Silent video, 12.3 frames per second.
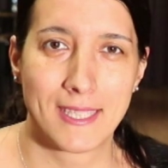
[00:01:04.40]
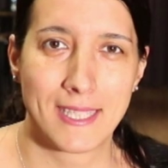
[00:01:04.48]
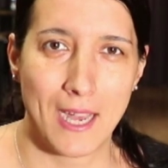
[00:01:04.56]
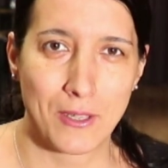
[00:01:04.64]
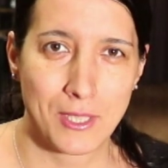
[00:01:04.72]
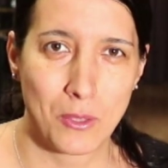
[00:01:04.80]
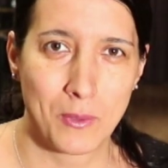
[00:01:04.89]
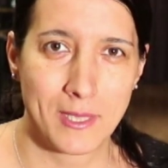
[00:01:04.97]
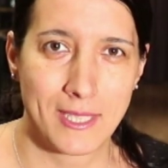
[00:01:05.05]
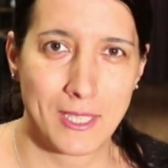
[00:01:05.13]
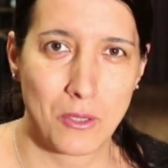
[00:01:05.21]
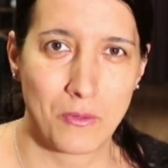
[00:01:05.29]

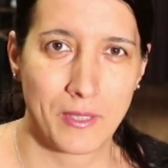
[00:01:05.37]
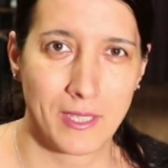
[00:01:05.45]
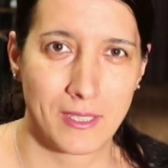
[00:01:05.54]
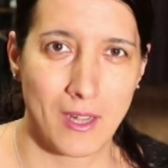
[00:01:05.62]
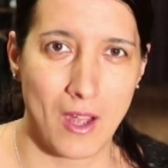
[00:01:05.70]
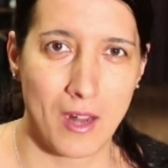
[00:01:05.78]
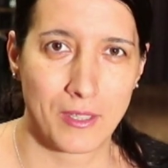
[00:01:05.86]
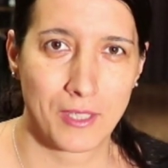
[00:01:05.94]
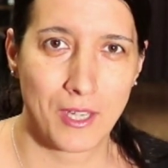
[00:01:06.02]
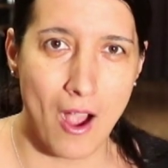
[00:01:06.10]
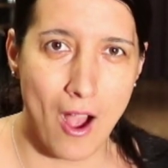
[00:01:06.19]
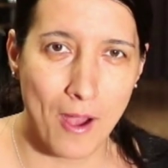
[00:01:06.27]

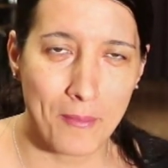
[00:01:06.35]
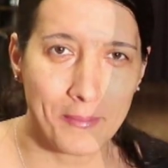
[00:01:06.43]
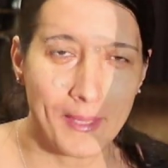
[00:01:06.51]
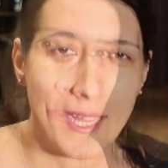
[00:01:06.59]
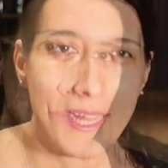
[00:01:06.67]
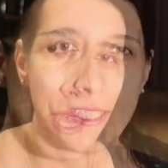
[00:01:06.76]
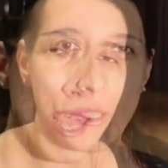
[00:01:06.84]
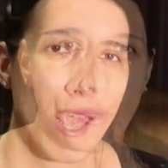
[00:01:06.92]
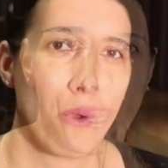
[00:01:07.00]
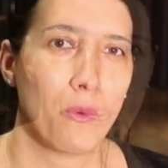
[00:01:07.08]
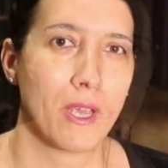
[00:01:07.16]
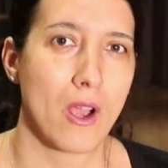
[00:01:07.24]
salsawithsilvia.com
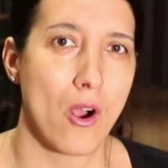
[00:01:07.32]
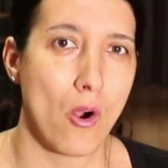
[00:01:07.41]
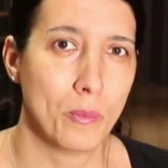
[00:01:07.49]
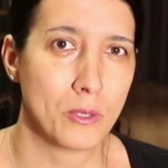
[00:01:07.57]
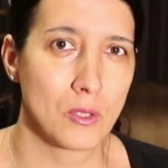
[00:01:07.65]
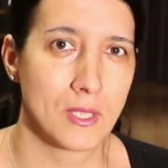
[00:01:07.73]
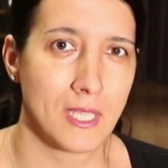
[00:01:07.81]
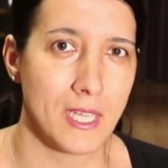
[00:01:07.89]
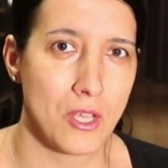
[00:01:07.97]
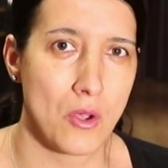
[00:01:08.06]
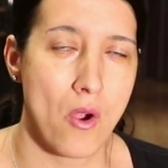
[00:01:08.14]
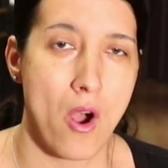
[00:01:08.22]
and we hope to
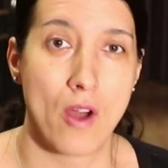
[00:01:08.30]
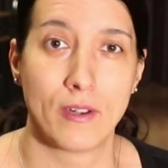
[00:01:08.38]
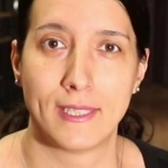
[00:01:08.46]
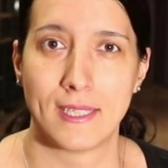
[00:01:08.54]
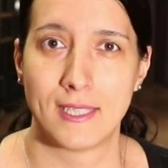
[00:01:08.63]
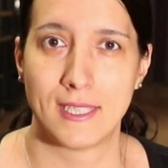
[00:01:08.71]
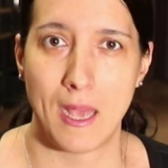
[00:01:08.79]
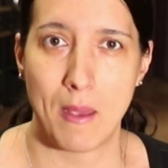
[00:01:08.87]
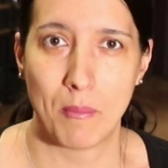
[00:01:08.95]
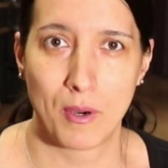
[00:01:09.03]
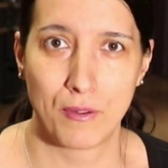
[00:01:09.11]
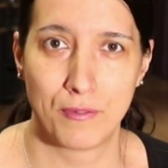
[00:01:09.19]
see you on
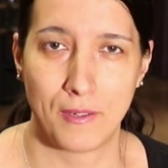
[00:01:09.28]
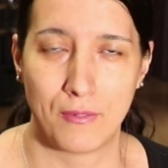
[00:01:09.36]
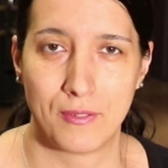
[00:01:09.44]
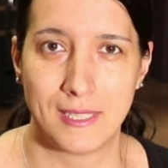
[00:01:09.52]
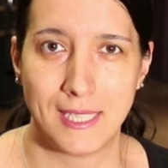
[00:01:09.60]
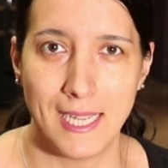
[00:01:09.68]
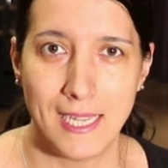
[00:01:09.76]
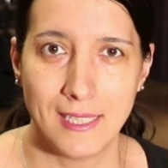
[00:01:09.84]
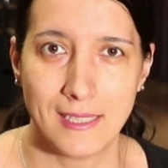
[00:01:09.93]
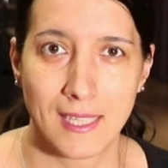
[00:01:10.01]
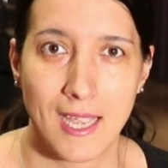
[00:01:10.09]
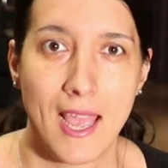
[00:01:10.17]
December
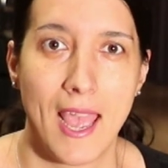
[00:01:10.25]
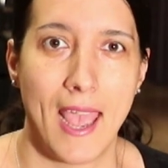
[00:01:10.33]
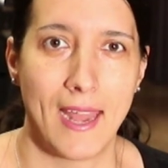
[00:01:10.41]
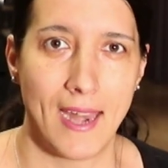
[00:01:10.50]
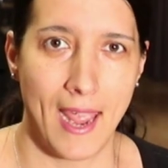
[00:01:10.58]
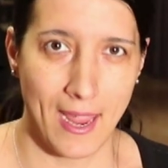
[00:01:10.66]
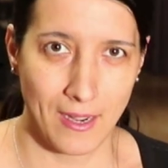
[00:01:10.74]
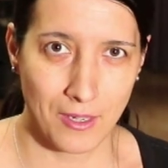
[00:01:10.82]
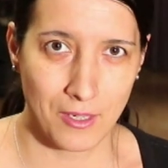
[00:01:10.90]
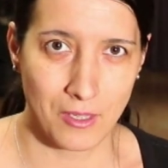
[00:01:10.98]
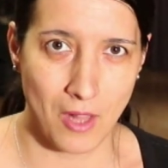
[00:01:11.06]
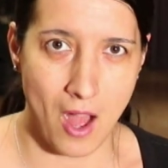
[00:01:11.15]
15th at 8
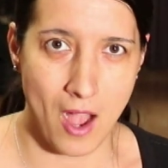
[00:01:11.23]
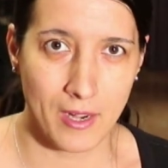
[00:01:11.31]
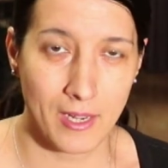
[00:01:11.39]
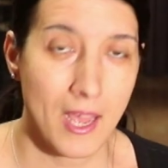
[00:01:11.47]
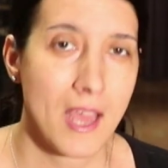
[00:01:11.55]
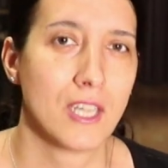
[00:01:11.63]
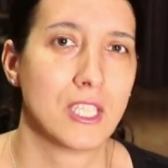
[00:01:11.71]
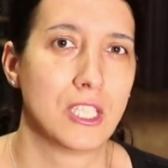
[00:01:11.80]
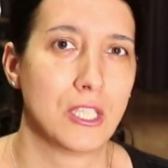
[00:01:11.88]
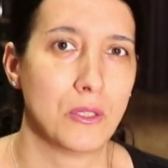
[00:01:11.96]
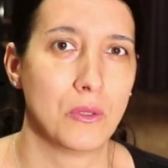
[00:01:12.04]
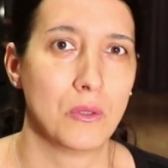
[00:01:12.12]
o'clock
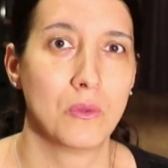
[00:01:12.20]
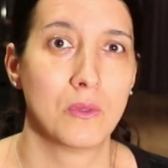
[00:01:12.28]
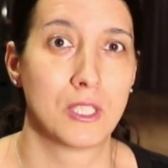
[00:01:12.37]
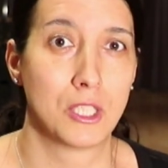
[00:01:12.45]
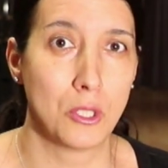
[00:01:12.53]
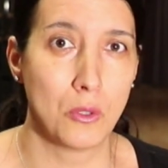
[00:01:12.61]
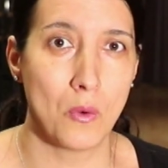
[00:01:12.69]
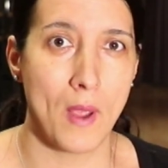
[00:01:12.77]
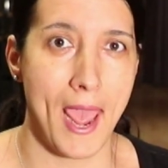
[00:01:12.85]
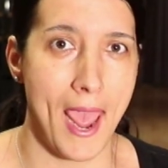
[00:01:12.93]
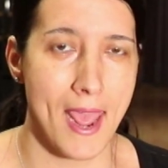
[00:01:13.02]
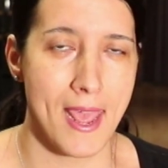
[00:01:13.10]
to 2
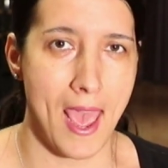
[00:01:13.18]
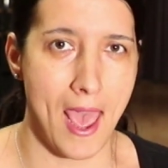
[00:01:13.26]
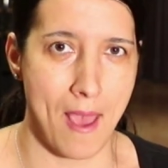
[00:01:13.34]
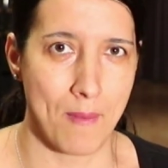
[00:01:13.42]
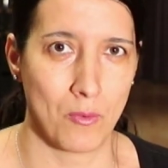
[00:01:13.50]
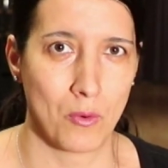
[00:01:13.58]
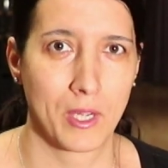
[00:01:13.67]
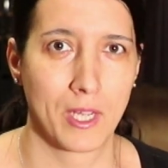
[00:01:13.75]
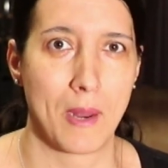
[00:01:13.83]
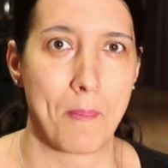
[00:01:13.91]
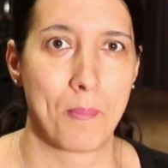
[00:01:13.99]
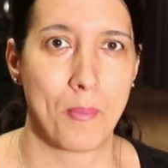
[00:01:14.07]
a.m. We're
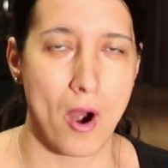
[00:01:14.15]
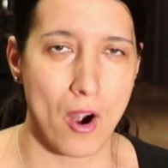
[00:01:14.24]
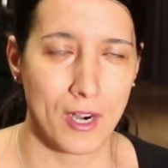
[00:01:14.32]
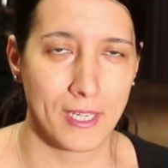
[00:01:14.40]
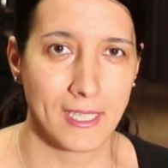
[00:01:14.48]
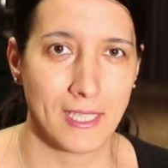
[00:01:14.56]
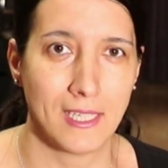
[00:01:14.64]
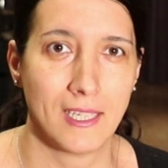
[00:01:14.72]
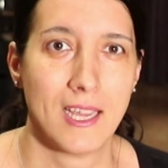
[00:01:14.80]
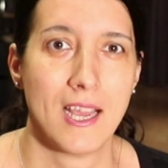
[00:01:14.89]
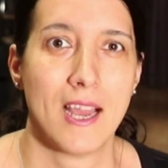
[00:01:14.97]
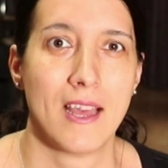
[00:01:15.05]
gonna party
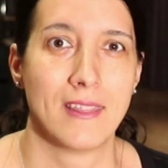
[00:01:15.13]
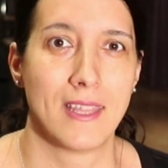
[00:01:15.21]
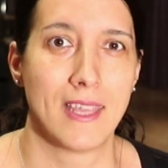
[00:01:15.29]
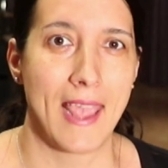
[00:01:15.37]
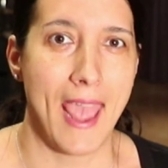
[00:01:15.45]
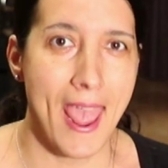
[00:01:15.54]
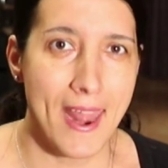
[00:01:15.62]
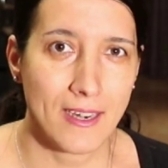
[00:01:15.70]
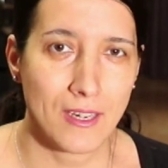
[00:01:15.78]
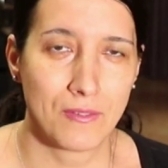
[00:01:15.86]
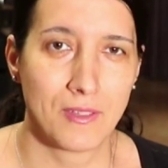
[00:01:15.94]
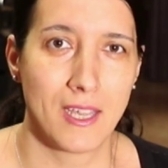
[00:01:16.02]
the
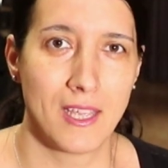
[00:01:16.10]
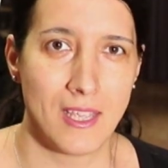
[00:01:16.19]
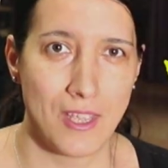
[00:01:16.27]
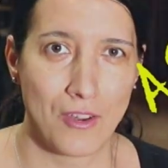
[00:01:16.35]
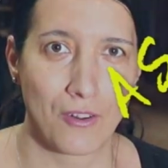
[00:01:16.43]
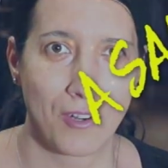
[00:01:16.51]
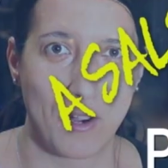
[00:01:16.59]
end of the year